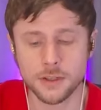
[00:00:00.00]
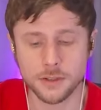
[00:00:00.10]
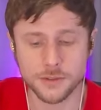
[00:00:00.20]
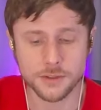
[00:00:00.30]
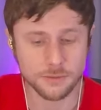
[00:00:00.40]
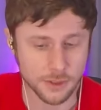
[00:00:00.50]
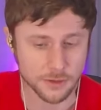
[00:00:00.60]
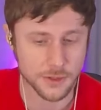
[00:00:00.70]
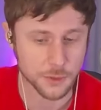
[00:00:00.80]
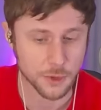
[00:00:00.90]
Uh, you
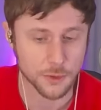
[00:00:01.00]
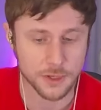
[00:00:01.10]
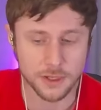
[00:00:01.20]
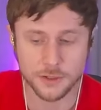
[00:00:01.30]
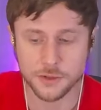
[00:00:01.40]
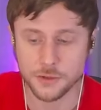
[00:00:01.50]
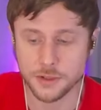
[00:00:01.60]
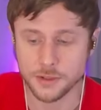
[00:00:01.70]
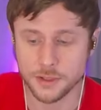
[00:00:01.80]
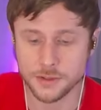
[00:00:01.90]
know, it's a growing
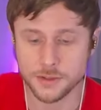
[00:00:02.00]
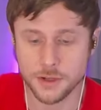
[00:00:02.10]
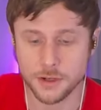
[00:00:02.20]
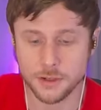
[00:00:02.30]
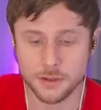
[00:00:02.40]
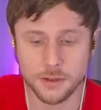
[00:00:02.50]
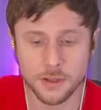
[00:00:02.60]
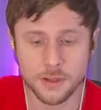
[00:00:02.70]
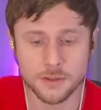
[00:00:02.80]
industry, as I shared.